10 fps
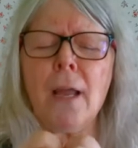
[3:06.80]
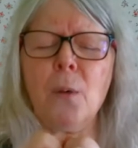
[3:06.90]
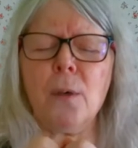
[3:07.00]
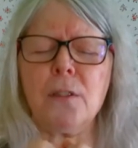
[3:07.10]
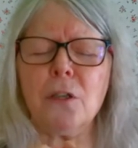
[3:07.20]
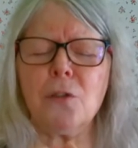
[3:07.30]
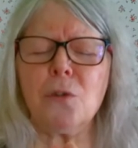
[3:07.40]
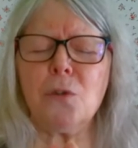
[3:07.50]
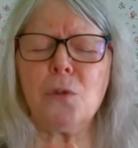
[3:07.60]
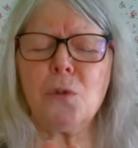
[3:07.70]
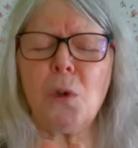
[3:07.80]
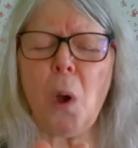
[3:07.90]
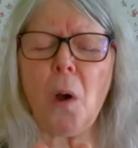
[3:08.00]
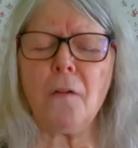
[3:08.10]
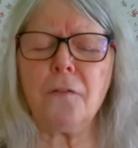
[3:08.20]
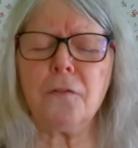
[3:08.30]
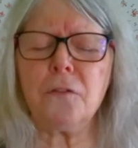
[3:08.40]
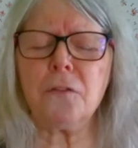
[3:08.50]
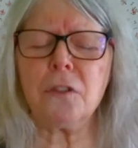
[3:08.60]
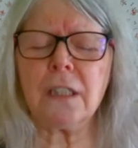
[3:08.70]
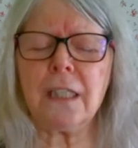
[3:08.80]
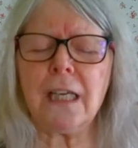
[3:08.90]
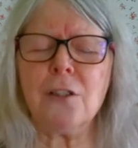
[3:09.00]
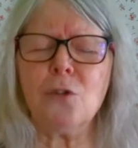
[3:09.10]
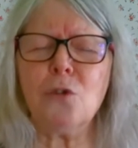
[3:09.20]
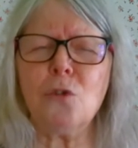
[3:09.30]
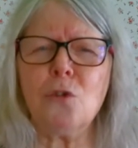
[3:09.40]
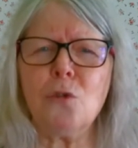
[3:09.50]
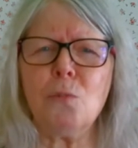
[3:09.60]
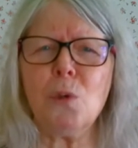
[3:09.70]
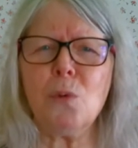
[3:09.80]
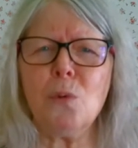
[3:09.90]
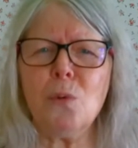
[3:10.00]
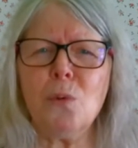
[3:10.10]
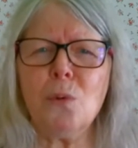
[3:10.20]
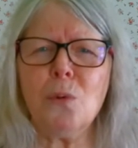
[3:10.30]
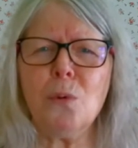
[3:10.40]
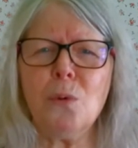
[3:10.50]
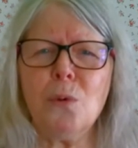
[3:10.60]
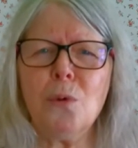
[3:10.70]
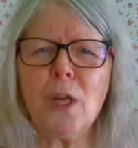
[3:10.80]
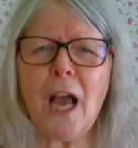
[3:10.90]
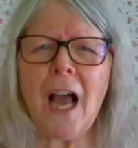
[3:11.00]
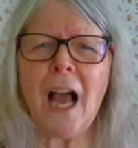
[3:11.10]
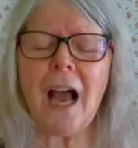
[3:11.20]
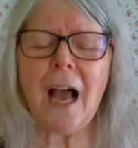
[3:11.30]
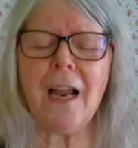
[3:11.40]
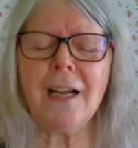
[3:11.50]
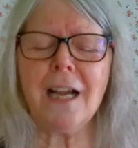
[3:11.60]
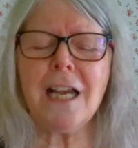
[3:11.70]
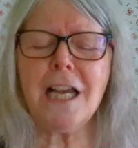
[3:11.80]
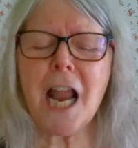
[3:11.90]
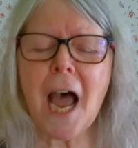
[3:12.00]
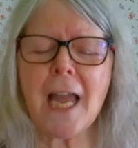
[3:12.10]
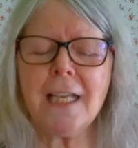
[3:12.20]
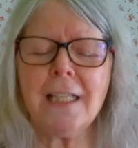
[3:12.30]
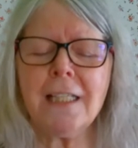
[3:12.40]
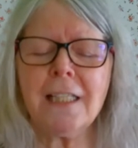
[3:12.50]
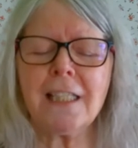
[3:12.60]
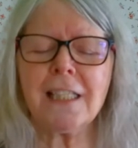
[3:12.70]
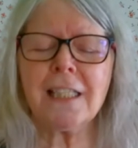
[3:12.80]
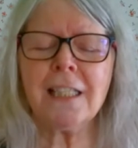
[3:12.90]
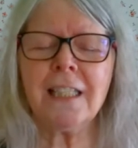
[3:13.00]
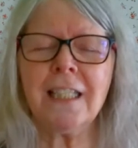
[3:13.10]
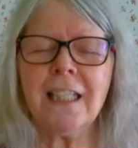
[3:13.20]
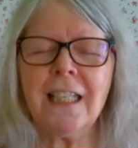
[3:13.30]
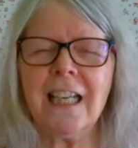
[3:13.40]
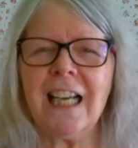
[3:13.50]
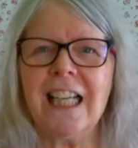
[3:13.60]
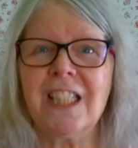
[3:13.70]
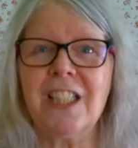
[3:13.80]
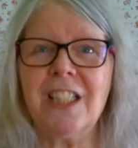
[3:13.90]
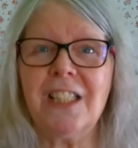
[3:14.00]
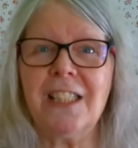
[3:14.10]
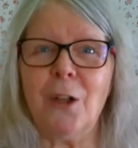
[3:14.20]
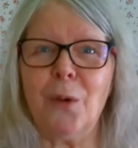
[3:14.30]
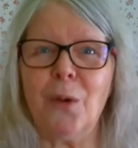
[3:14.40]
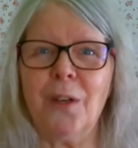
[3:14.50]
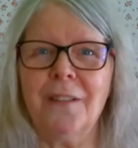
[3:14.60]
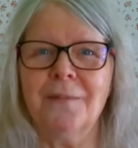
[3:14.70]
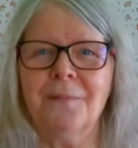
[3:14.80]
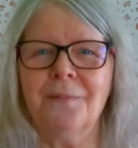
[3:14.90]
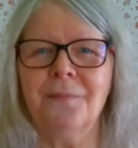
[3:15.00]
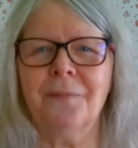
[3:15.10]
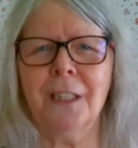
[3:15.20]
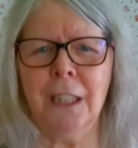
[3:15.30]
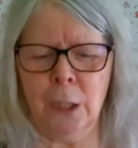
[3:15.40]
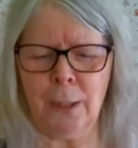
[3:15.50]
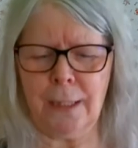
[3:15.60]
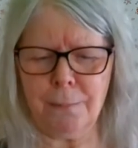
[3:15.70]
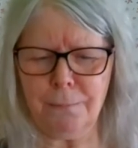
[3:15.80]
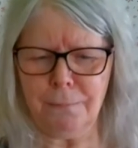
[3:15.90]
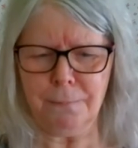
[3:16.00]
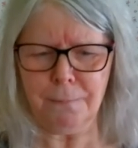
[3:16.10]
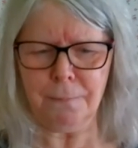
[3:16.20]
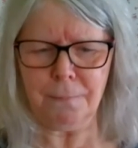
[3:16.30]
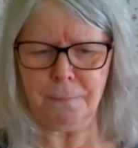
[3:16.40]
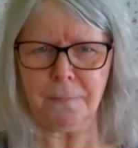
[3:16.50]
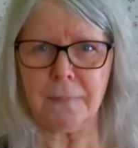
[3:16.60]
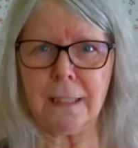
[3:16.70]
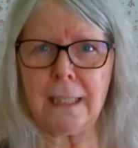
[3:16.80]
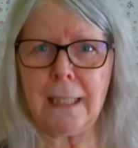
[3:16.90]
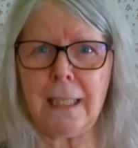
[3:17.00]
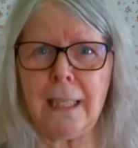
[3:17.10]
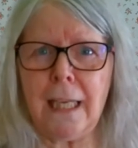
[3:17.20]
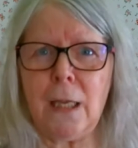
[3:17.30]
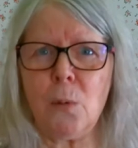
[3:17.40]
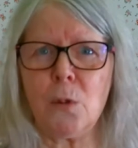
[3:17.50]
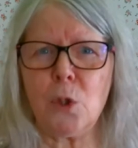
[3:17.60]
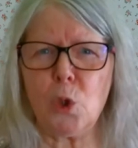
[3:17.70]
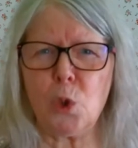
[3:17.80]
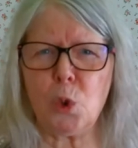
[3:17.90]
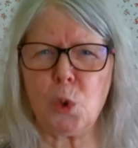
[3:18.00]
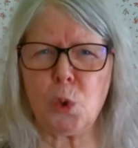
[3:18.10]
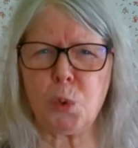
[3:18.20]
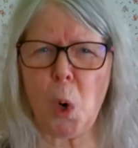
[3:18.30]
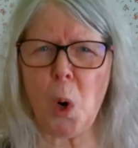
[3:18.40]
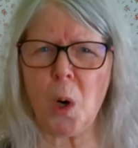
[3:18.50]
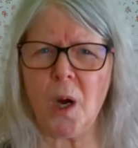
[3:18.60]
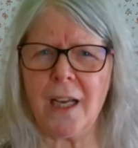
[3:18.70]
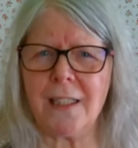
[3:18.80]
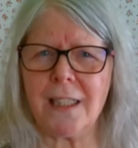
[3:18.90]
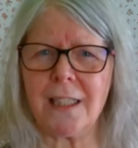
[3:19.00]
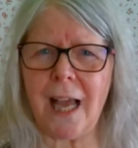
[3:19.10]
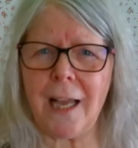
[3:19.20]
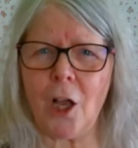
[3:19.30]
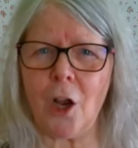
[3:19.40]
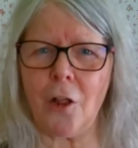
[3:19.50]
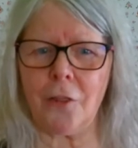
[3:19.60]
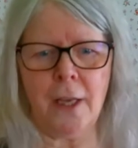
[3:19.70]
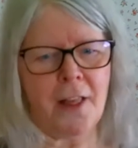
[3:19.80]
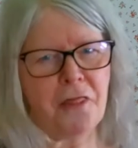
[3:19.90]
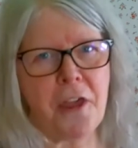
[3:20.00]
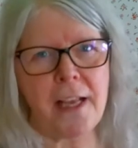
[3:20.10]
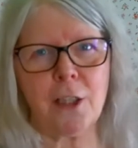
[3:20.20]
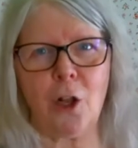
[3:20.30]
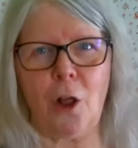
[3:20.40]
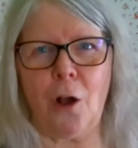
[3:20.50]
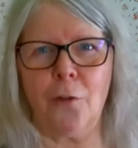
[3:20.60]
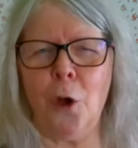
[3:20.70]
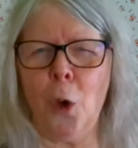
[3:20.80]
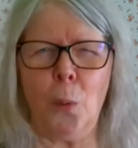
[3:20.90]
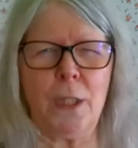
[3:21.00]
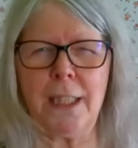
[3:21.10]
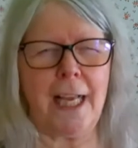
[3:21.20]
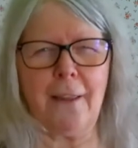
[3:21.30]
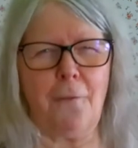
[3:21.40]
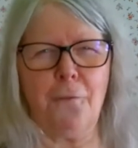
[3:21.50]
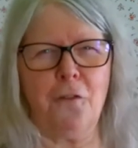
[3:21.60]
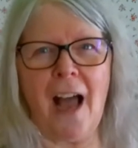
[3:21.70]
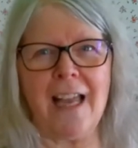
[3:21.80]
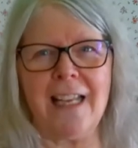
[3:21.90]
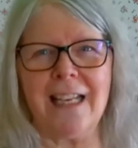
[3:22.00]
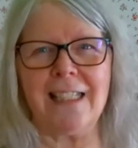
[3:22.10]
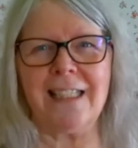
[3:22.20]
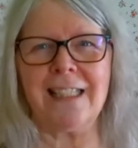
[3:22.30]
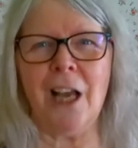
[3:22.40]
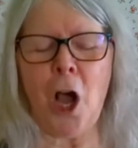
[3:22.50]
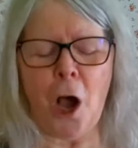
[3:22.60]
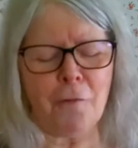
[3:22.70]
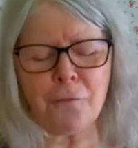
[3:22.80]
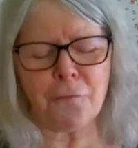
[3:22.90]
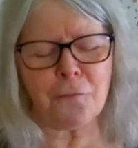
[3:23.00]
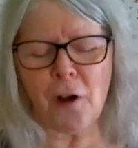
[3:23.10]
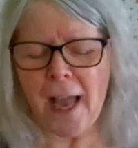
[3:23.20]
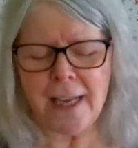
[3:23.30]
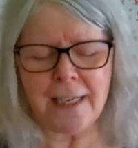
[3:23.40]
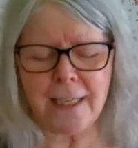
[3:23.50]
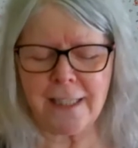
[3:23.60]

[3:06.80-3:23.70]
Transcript: it was as soft and smooth and light as silk. It was as strong as sackcloth. This cloth would take the finest of fine